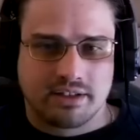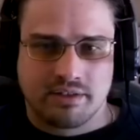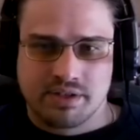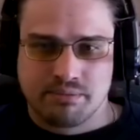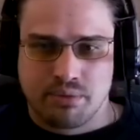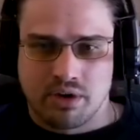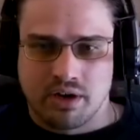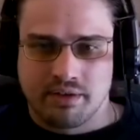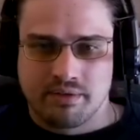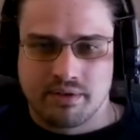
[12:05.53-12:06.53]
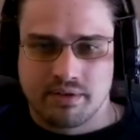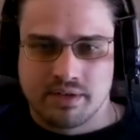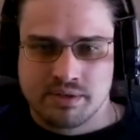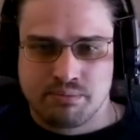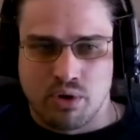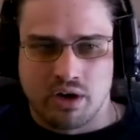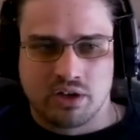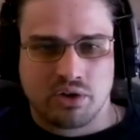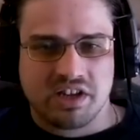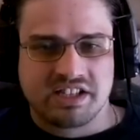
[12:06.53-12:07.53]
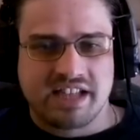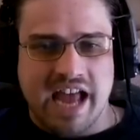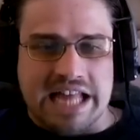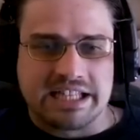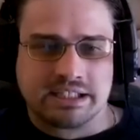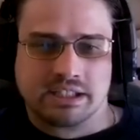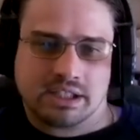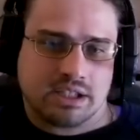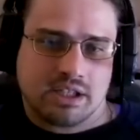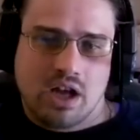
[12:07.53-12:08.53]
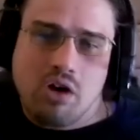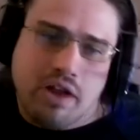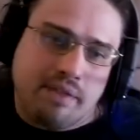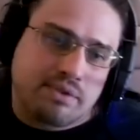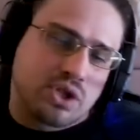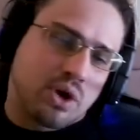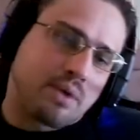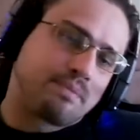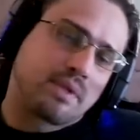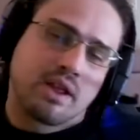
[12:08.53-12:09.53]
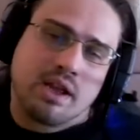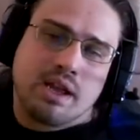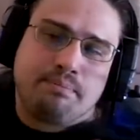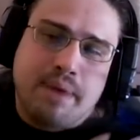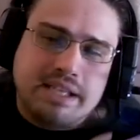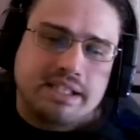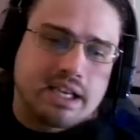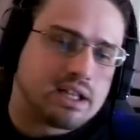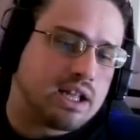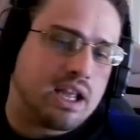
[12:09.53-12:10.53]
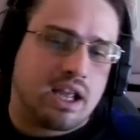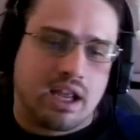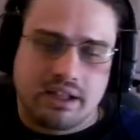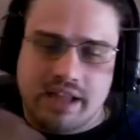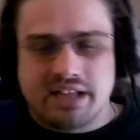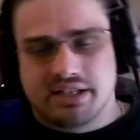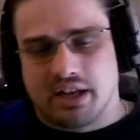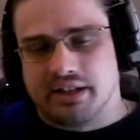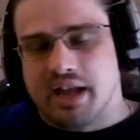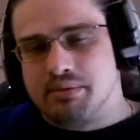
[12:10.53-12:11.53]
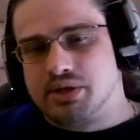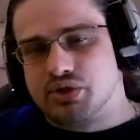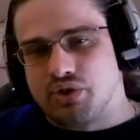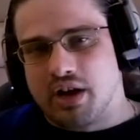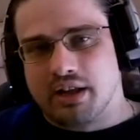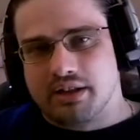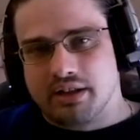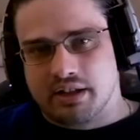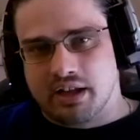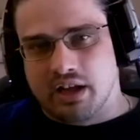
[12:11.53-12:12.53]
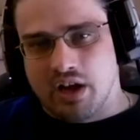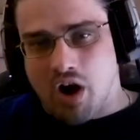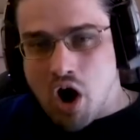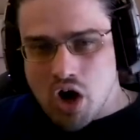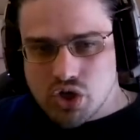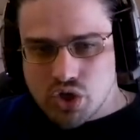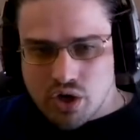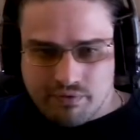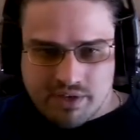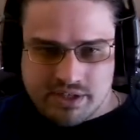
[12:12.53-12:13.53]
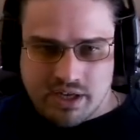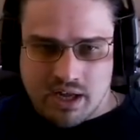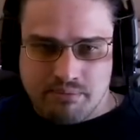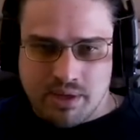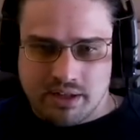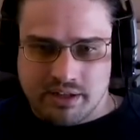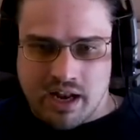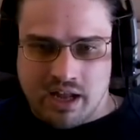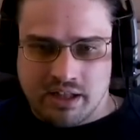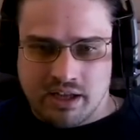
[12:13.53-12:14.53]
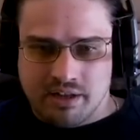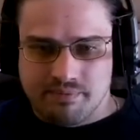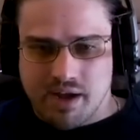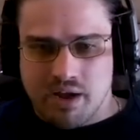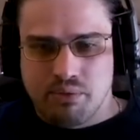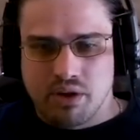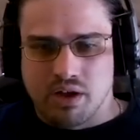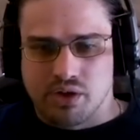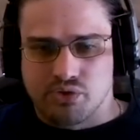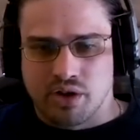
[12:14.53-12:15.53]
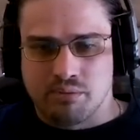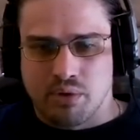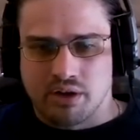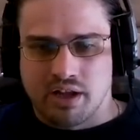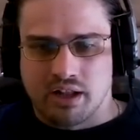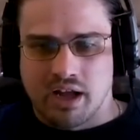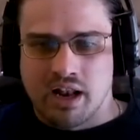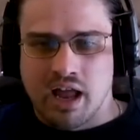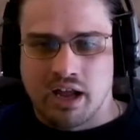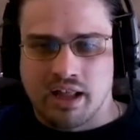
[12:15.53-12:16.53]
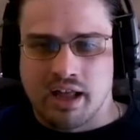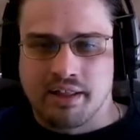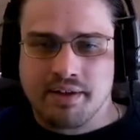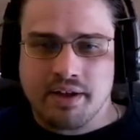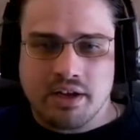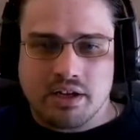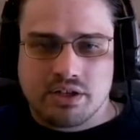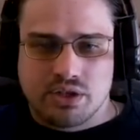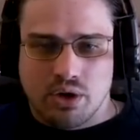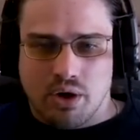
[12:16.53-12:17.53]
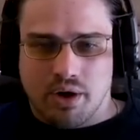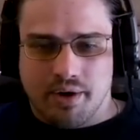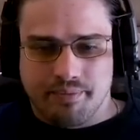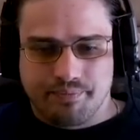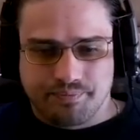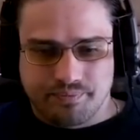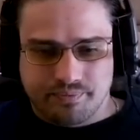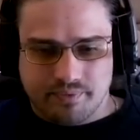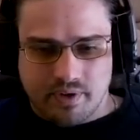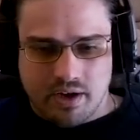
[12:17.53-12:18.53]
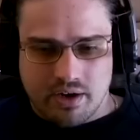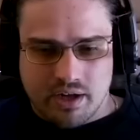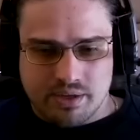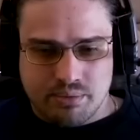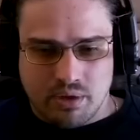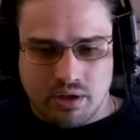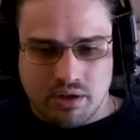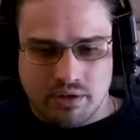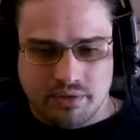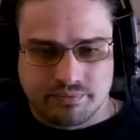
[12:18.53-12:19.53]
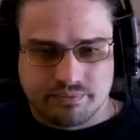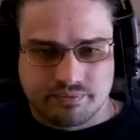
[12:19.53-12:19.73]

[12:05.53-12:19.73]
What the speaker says: It was burning. It's burning to its death. Okay, so basically that's gonna demonstrate the Archer of the Sun build that I did. I'm really gonna trademark that. I like that. So here, let's plug in them.